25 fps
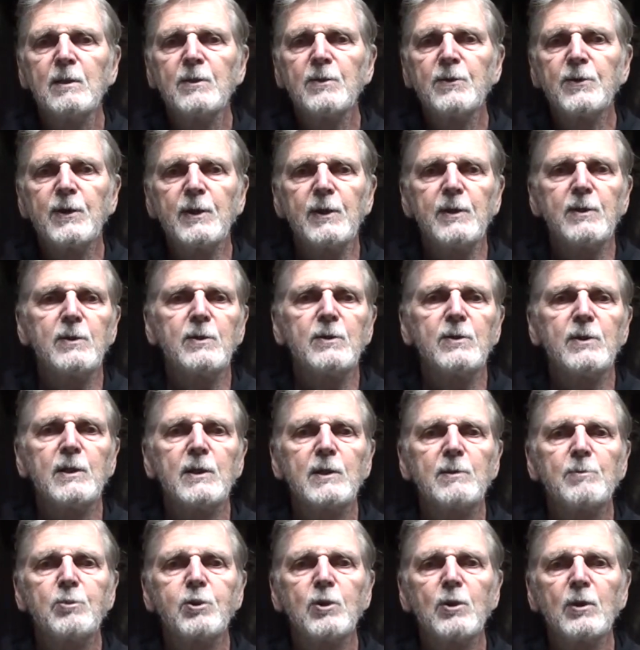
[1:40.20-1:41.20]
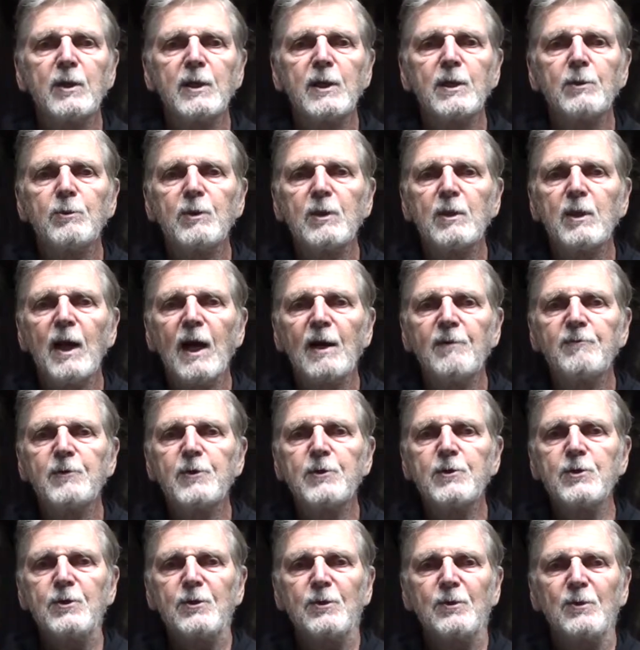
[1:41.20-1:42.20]
then the employer will laugh
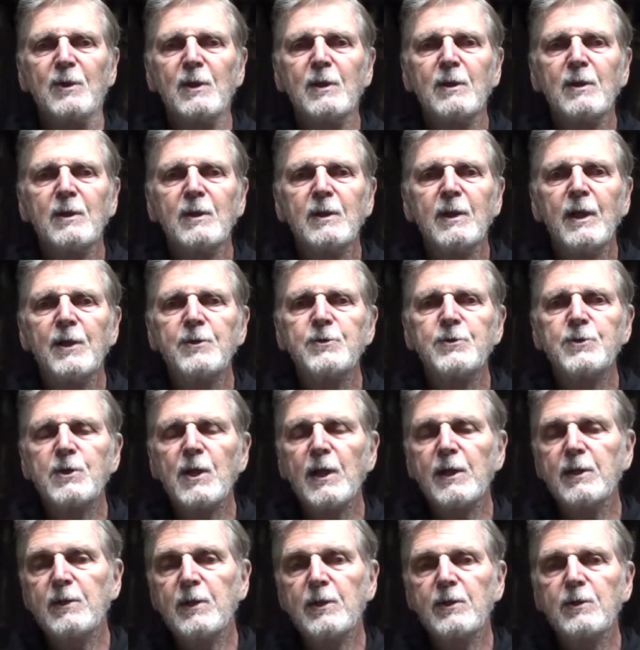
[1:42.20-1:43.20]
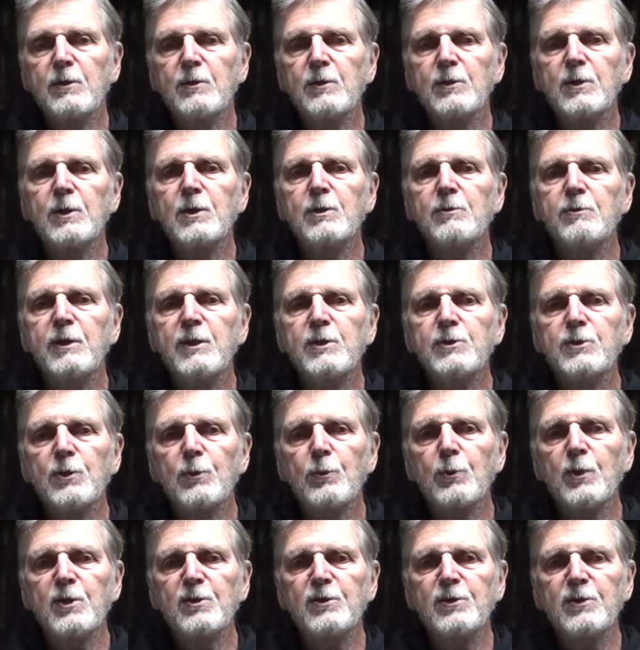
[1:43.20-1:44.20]
at you and say that your degrees are
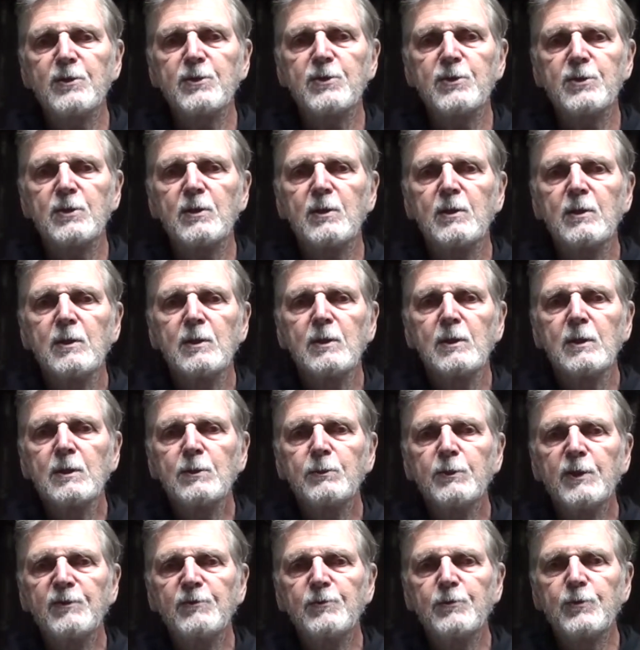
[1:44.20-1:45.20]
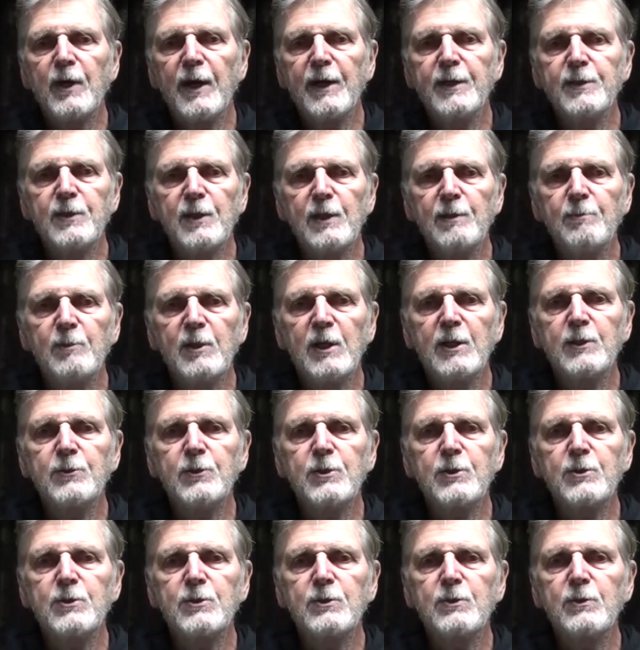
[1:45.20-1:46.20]
worthless. We've tried them and
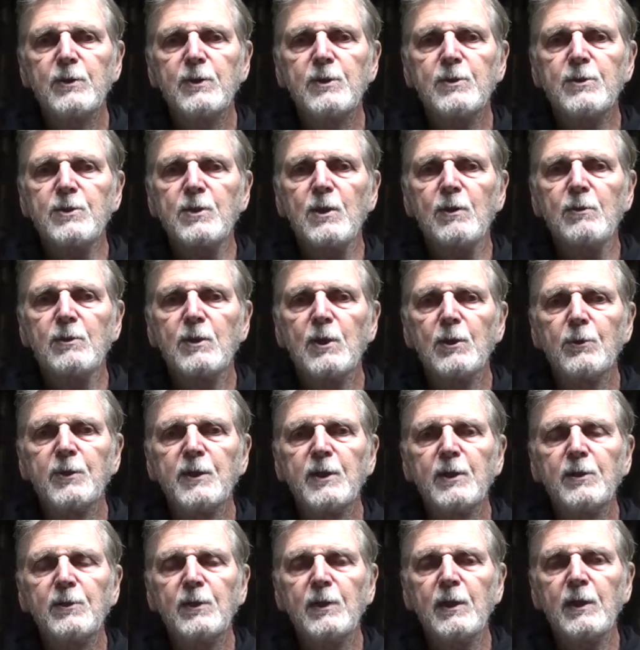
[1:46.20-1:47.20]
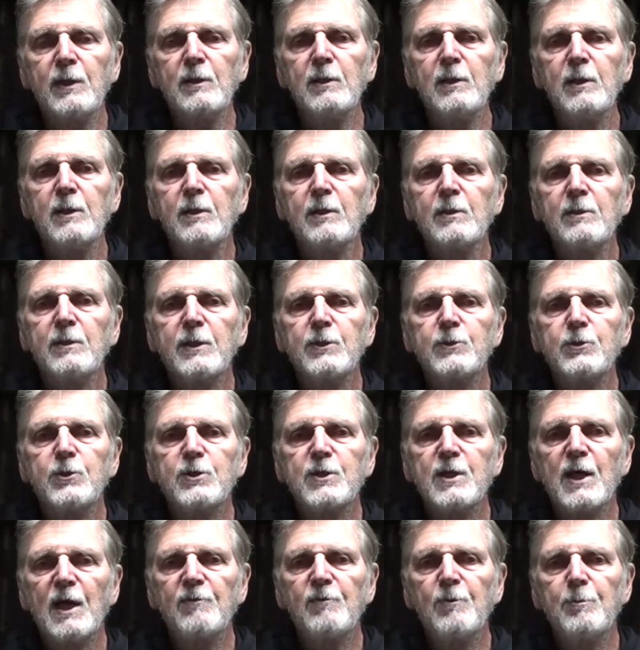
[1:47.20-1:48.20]
your students don't know anything. They
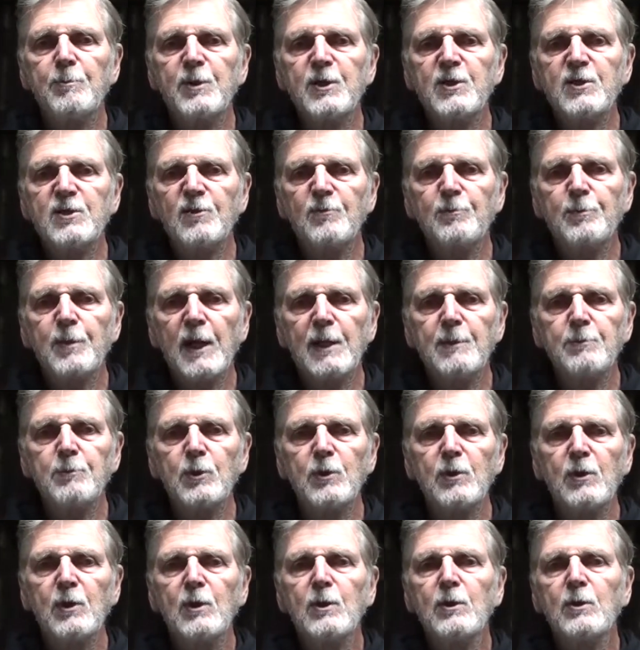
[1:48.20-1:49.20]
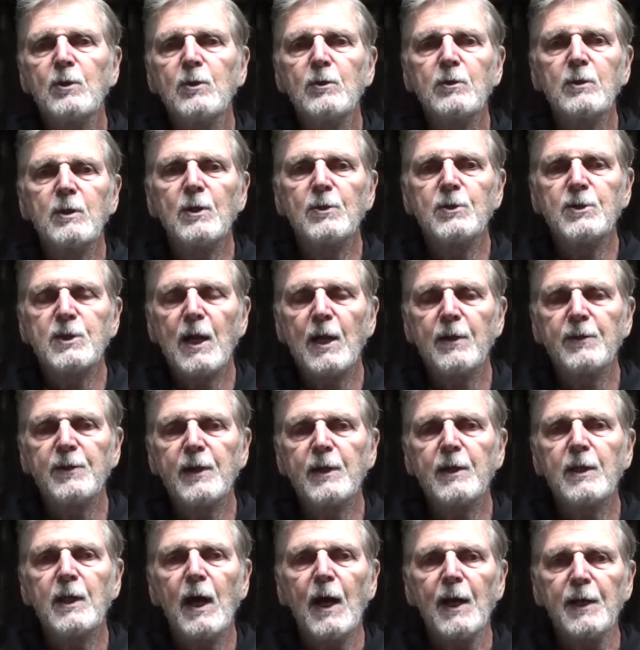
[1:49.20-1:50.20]
just have a piece of paper. Who knows how they
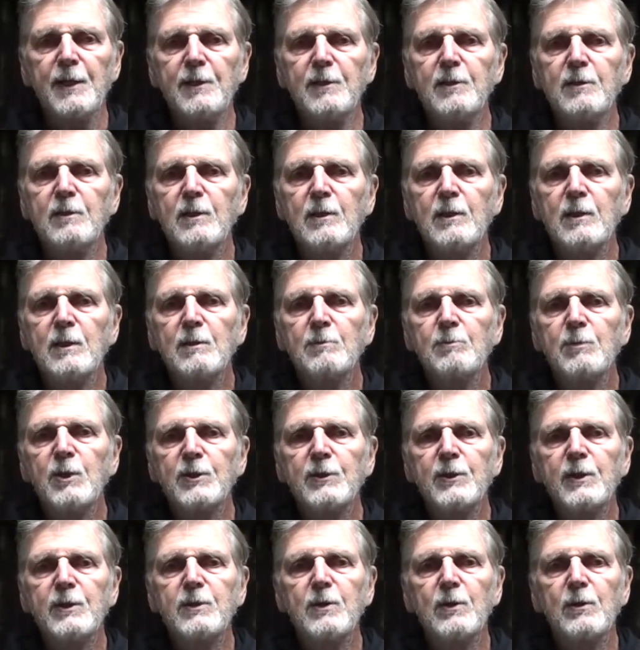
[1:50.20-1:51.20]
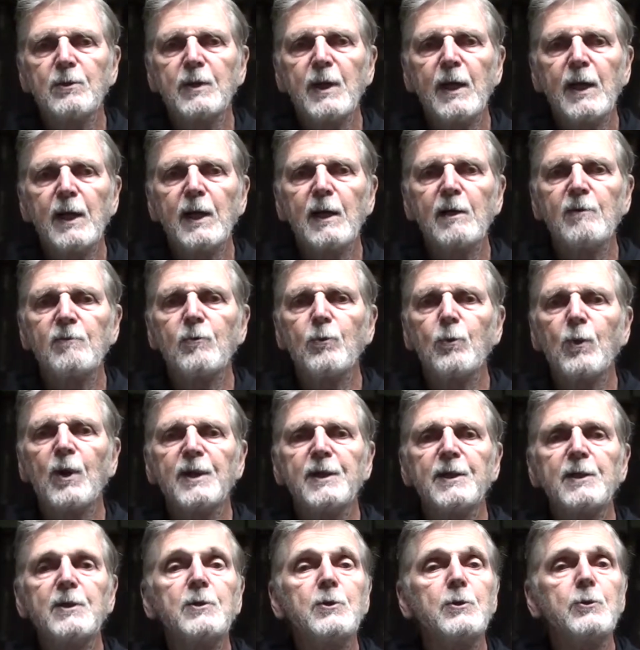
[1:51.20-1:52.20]
got it, but they don't have what
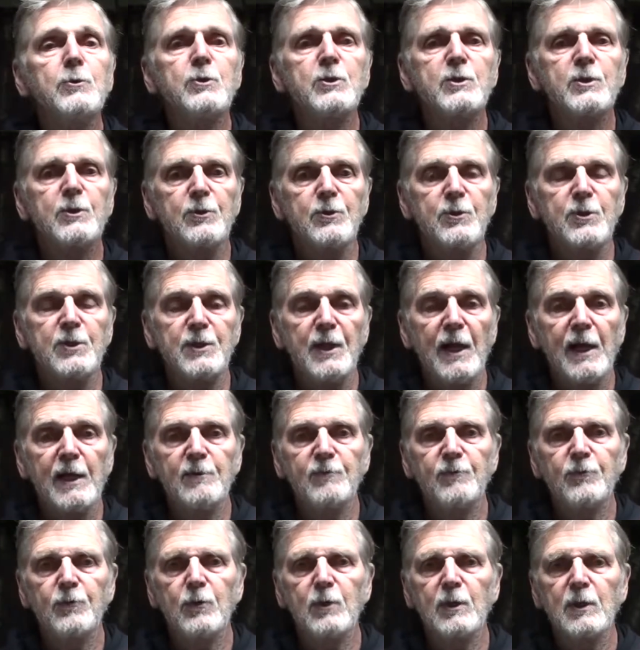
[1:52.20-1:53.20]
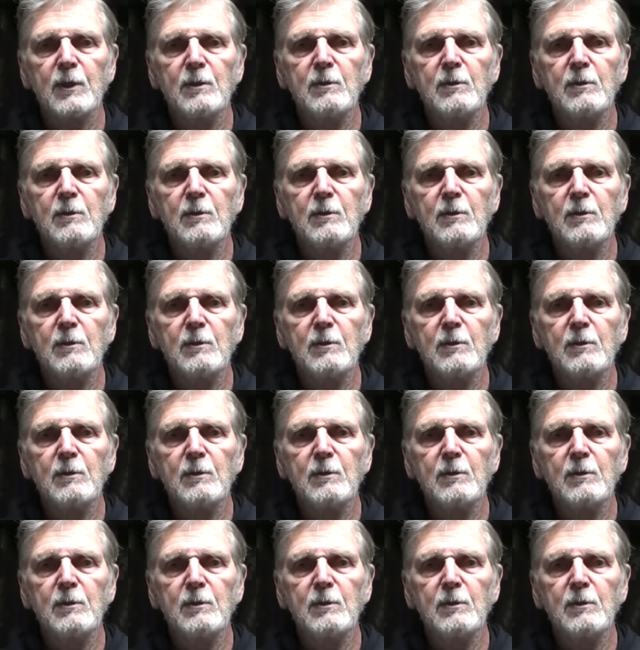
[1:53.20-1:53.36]
it used to stand for.